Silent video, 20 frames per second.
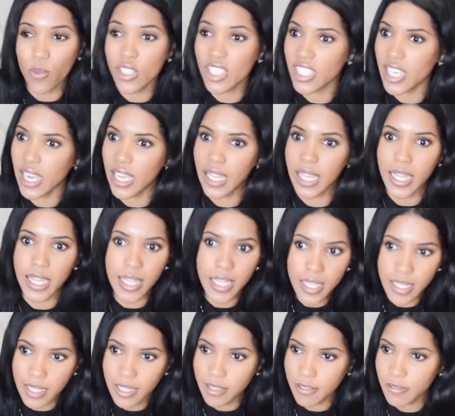which I
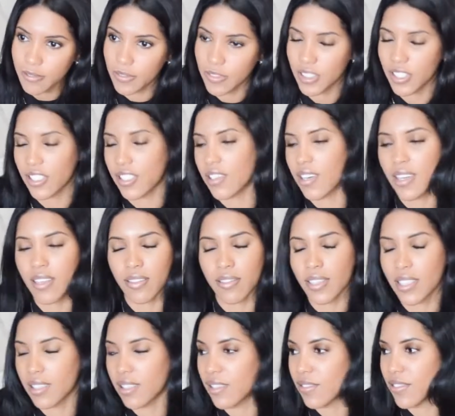love. You know, I
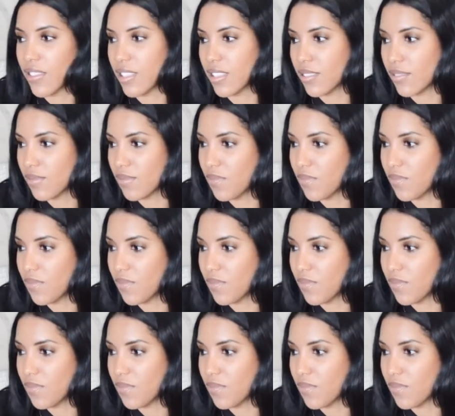love her.